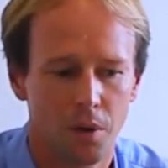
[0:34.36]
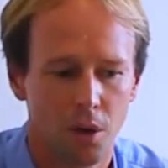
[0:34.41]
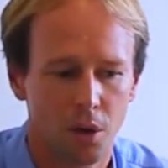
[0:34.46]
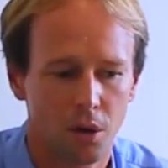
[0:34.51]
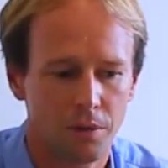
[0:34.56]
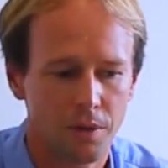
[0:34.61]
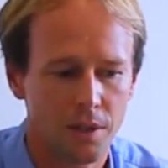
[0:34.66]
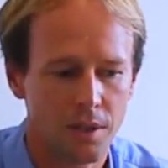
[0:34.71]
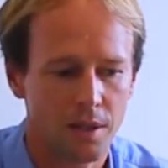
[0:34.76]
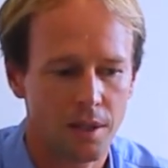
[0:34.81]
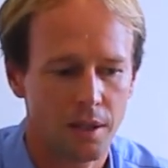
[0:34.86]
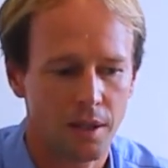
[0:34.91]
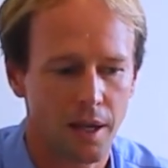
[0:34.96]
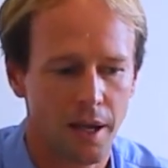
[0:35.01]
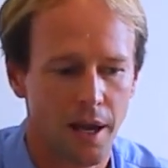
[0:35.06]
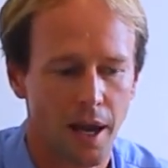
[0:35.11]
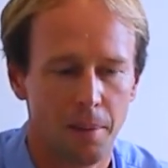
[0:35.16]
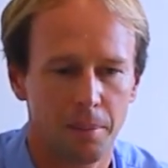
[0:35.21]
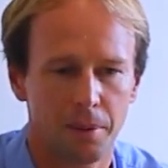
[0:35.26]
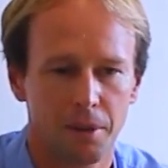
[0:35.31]
obviously a
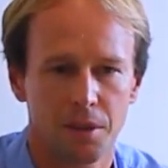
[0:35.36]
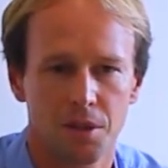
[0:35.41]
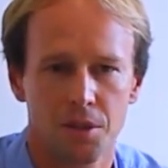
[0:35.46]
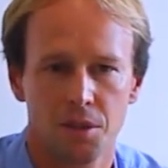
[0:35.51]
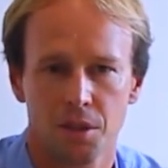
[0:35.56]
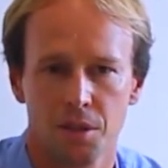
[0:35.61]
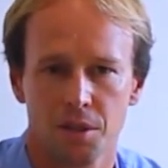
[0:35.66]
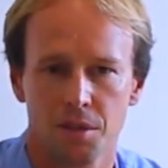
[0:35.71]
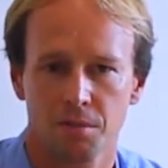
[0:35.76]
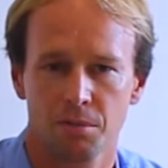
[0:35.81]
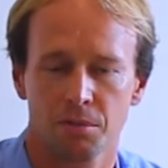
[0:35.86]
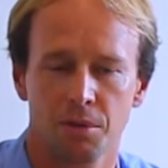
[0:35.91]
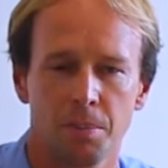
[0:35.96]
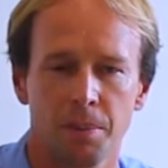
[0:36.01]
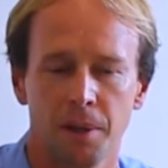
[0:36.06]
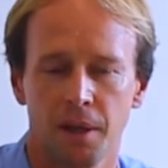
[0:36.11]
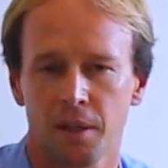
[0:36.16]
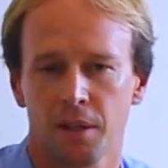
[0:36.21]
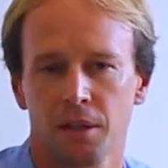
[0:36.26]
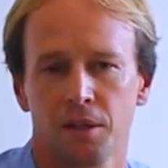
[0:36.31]
habit is just
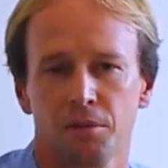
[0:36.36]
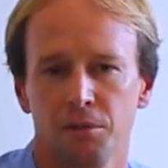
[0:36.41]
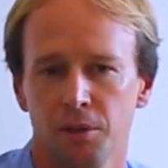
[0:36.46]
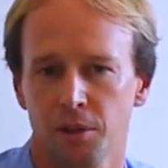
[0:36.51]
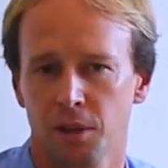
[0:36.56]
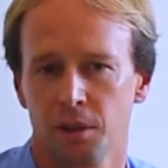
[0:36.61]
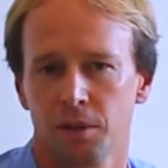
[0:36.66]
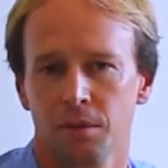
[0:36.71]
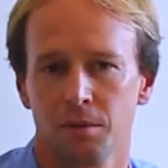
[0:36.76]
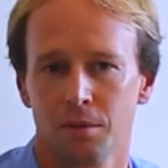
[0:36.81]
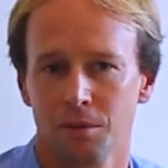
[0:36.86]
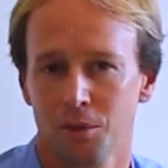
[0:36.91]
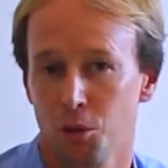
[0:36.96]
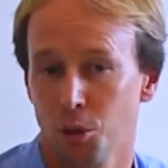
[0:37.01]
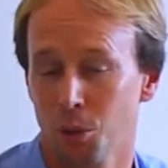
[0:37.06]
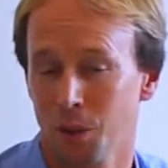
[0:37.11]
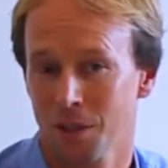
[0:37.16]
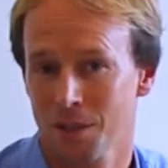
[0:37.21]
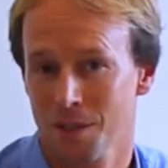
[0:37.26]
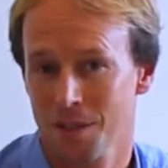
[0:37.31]
repetitively
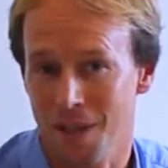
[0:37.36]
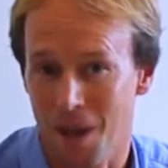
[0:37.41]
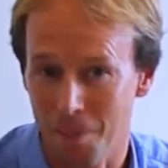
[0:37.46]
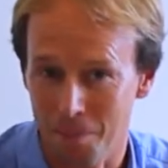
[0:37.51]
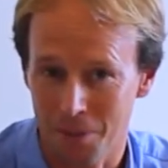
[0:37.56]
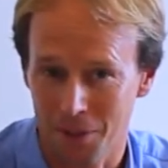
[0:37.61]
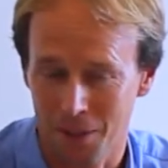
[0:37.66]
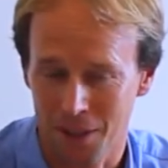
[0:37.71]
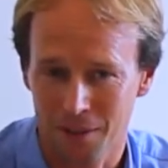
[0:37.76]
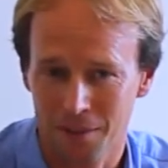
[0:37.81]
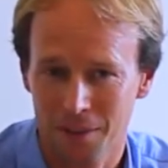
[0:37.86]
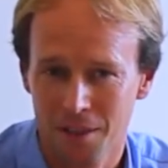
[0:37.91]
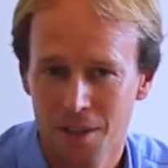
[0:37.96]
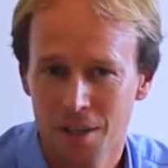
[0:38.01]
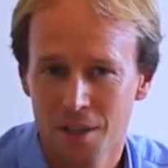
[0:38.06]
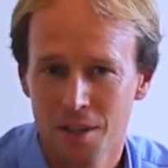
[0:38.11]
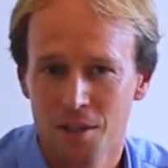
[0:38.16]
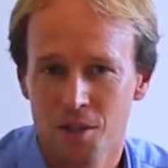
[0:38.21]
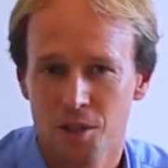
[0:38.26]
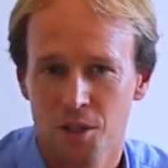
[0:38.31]
doing something.
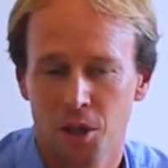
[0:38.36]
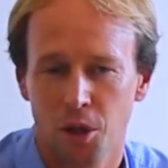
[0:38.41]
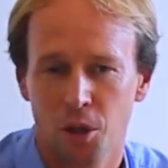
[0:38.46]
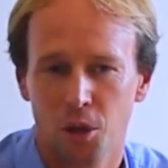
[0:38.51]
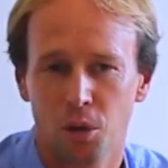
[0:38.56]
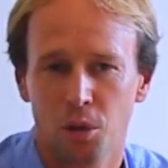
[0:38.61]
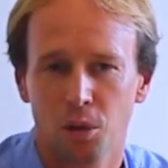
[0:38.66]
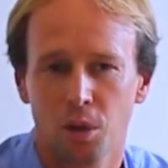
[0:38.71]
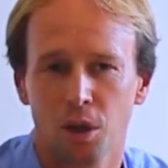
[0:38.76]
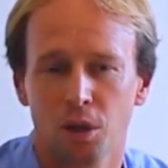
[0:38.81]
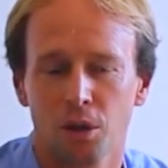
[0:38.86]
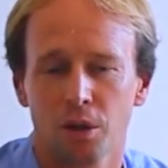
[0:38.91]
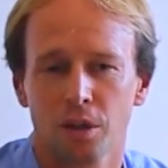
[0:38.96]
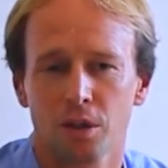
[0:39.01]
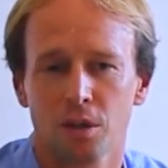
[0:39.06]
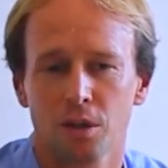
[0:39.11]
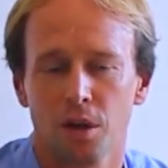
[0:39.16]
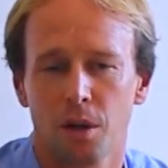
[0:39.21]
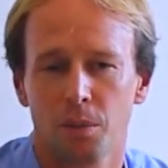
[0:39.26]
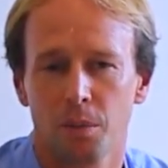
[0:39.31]
So a lot
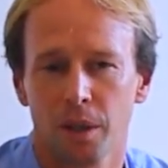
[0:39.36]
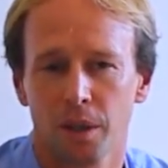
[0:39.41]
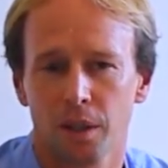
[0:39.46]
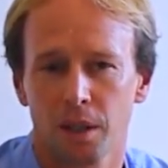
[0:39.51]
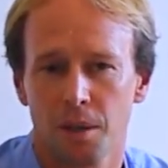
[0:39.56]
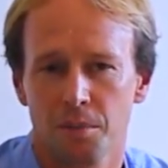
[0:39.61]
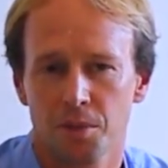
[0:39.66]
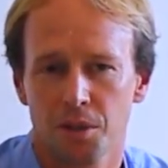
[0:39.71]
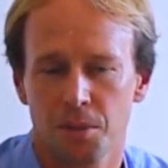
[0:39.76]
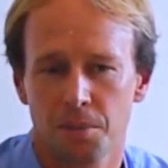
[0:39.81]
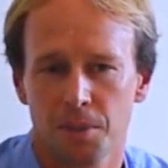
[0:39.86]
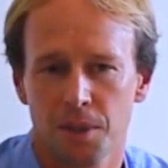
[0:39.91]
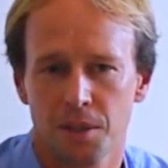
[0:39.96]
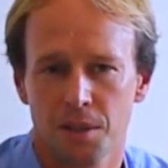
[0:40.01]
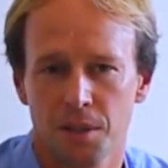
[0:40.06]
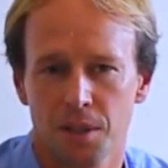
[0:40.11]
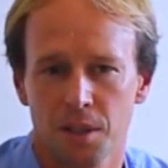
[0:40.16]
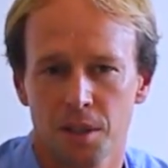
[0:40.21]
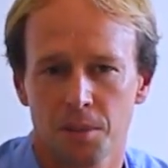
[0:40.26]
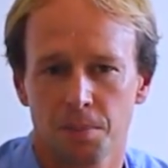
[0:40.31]
of time when it comes to
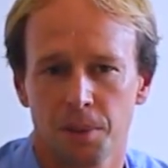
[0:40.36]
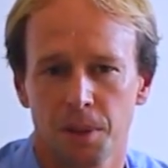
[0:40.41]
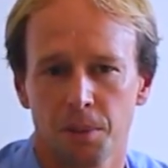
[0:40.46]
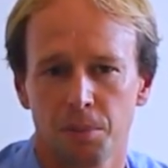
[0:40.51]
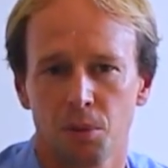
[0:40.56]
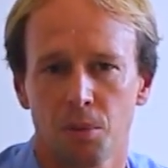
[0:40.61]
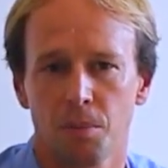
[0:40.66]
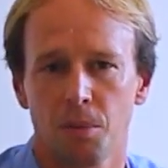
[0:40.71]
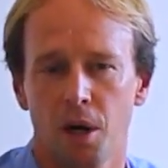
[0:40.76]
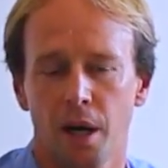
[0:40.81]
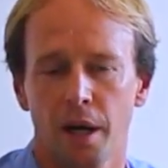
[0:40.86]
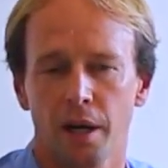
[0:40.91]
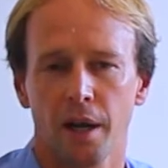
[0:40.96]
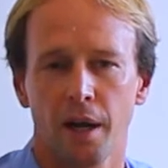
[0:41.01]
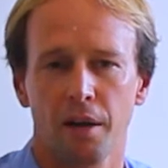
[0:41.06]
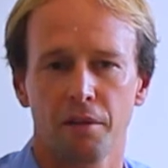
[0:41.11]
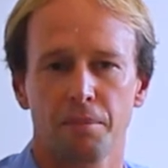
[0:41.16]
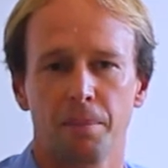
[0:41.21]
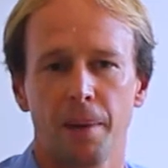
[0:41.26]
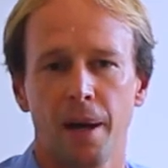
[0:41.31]
business, people might
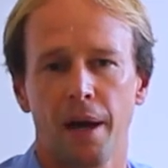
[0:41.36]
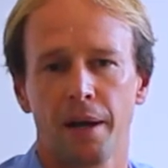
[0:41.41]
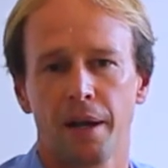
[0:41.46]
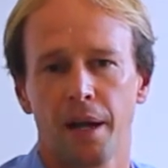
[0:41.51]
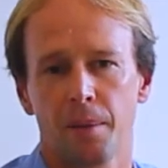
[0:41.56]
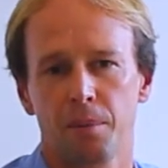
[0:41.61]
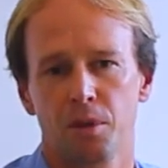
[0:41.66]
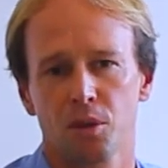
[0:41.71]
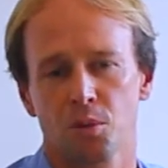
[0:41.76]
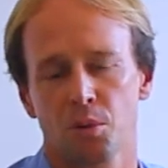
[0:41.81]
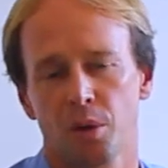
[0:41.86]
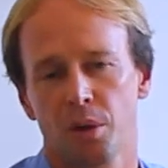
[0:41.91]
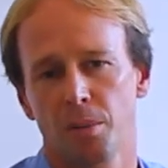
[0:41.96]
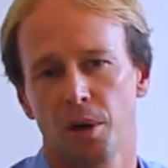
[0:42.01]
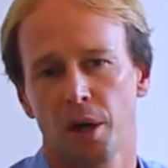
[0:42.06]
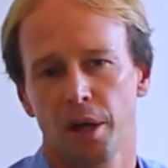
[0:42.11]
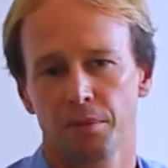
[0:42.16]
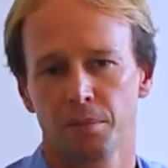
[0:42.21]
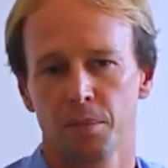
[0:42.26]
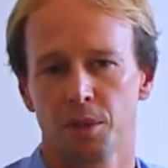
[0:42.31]
have bad habits where it
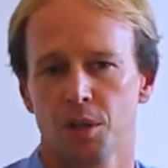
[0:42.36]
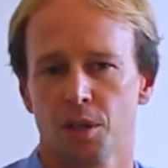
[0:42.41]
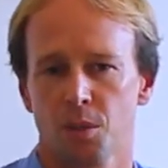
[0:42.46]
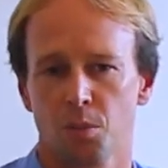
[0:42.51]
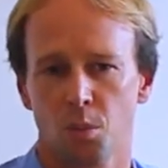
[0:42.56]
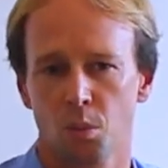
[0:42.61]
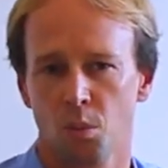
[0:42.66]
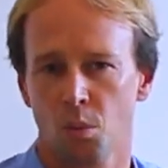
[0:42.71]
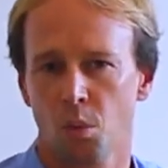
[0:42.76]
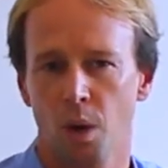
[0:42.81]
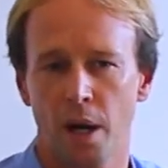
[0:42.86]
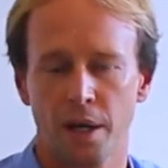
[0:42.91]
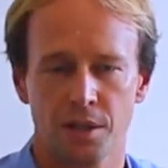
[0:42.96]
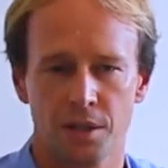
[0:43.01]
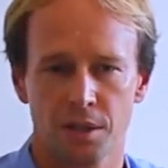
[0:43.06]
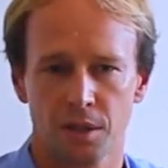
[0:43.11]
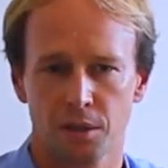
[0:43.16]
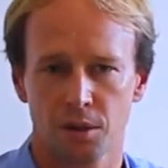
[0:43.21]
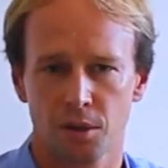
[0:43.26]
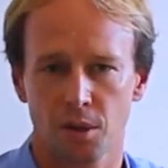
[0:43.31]
might even be just
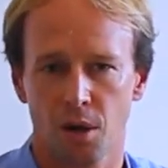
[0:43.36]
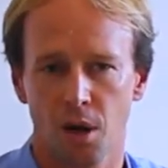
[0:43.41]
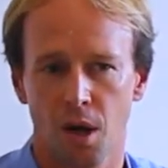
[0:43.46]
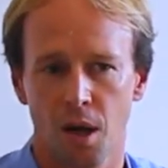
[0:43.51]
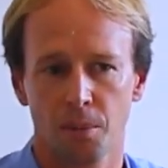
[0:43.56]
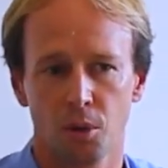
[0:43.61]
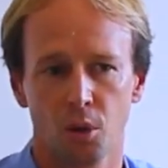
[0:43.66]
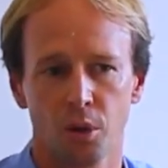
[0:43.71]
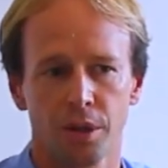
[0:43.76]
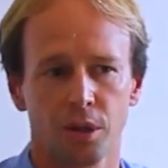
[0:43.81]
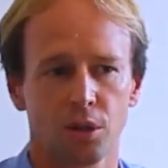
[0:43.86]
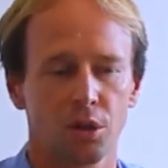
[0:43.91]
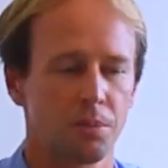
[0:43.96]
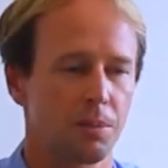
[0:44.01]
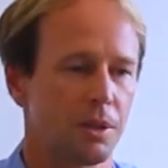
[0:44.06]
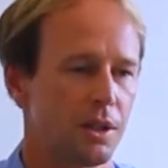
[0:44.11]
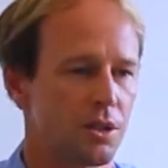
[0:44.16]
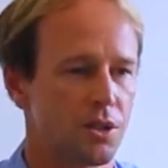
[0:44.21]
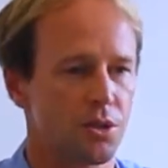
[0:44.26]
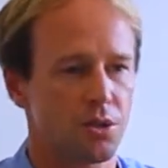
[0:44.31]
wasting time, or there could
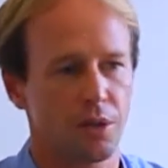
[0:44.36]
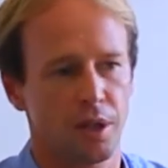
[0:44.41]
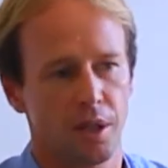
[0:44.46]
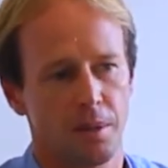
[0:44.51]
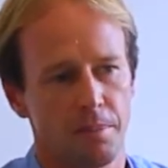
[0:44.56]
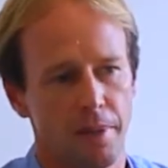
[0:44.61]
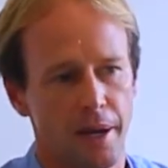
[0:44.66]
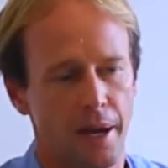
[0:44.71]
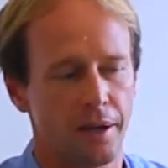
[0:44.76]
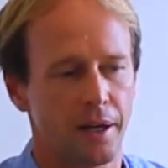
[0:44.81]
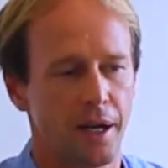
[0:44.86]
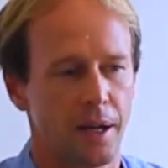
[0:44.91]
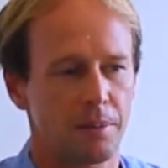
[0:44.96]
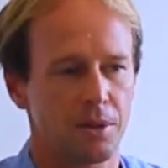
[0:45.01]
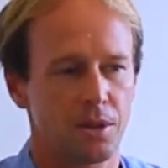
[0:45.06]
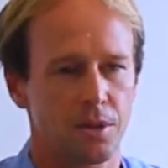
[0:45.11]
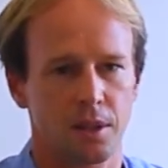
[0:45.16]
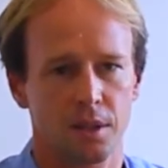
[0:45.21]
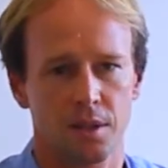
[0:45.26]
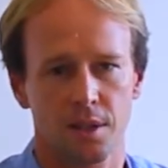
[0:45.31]
be extreme bad
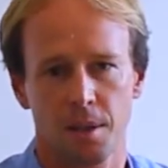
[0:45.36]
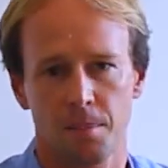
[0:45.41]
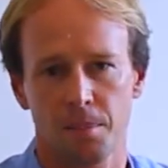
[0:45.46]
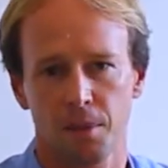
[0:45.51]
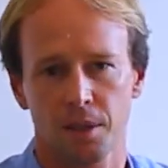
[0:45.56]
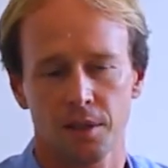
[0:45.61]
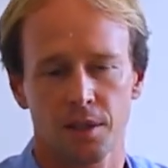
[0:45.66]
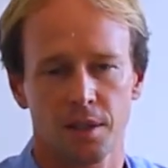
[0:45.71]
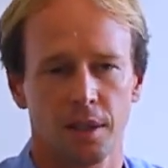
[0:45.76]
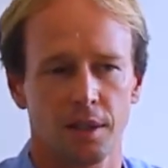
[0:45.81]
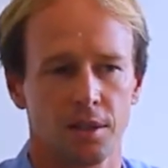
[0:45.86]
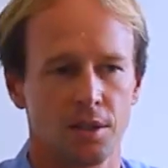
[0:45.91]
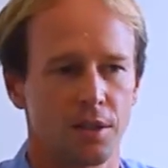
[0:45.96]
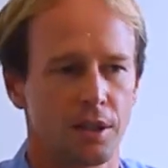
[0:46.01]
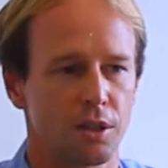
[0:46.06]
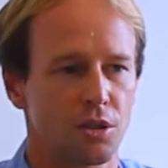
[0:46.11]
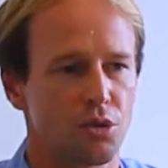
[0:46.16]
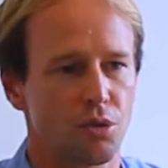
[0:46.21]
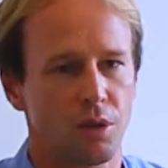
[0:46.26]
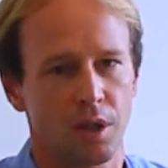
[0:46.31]
habits, like some might say it's
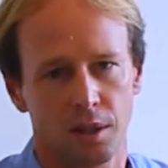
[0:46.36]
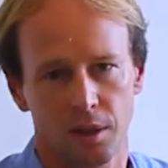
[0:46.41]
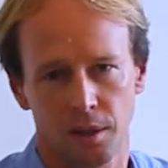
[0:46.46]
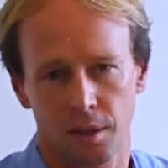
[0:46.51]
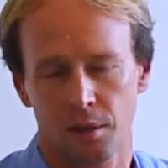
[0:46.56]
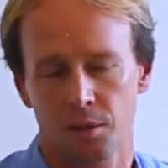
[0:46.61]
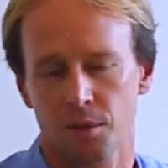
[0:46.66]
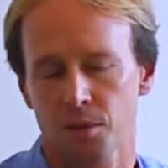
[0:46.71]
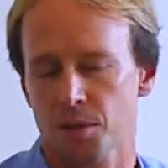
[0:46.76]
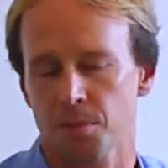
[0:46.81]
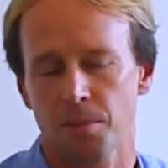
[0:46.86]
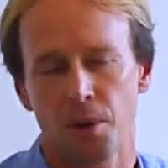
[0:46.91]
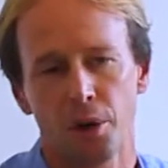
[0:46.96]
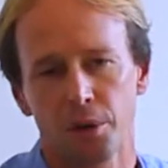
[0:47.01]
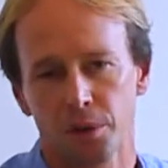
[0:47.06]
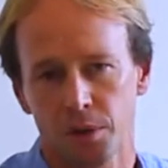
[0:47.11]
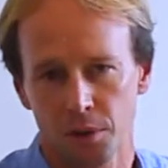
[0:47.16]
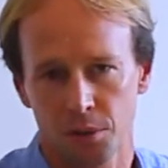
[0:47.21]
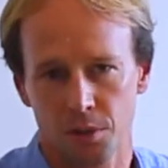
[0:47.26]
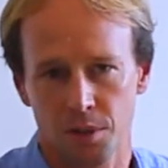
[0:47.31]
like drinking or
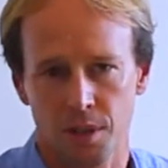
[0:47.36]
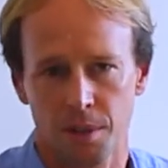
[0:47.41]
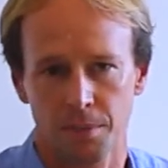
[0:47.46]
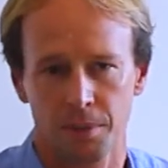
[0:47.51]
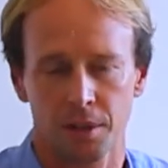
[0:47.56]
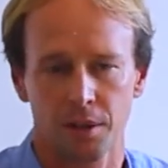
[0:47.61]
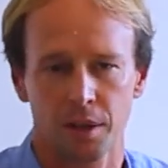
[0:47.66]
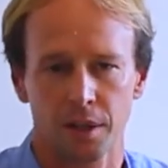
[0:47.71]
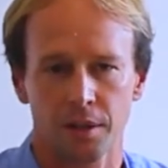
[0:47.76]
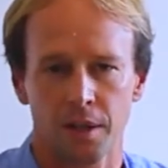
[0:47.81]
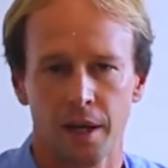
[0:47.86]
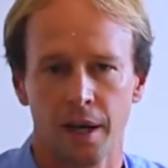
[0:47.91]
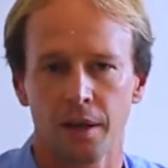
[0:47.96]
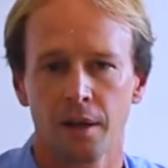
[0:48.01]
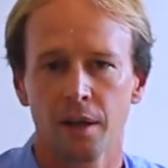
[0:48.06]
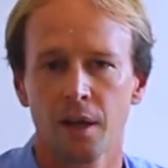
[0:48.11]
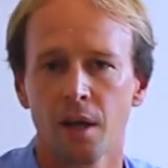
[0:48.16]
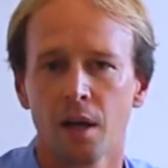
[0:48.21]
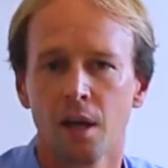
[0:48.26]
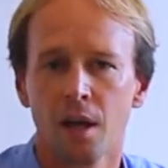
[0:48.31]
smoking or something like that.